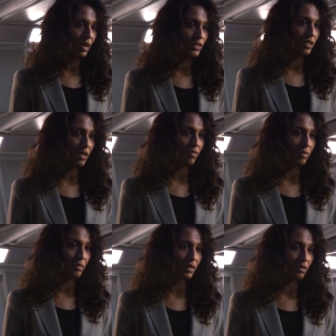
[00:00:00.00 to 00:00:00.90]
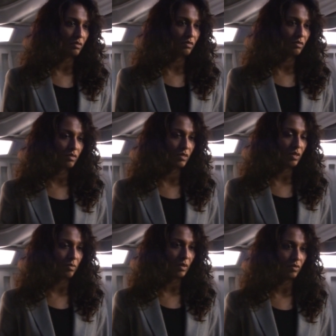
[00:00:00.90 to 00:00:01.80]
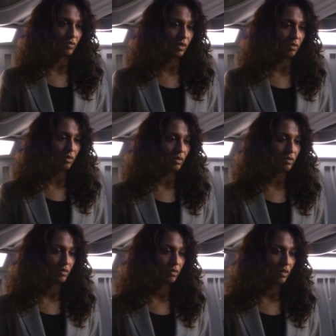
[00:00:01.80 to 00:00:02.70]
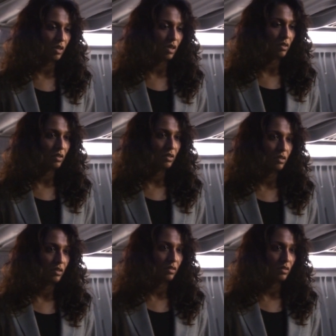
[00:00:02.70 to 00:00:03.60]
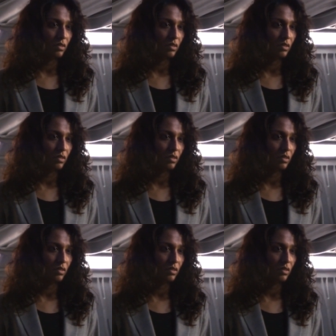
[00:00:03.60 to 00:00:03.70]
I just haven't been sleeping very well. You need to pull it